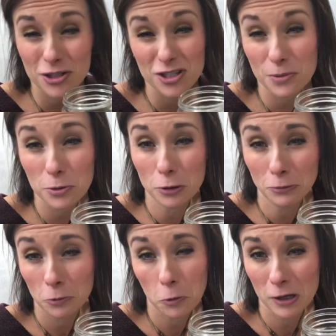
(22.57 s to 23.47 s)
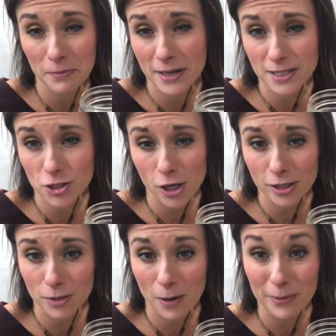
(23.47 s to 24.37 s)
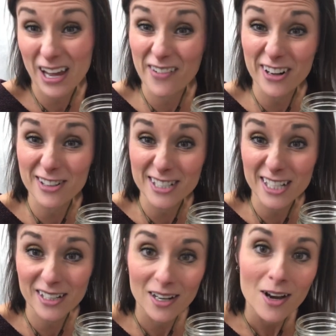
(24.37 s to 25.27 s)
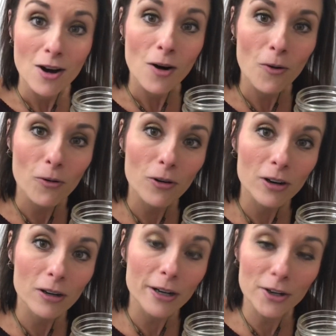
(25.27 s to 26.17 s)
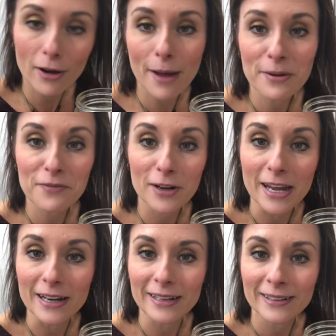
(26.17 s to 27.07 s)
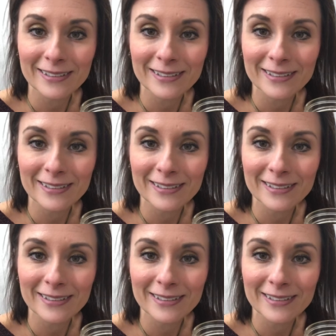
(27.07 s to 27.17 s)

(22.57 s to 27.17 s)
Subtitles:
typical quart mason jar that you probably have under your sink or in your cabinet for canning.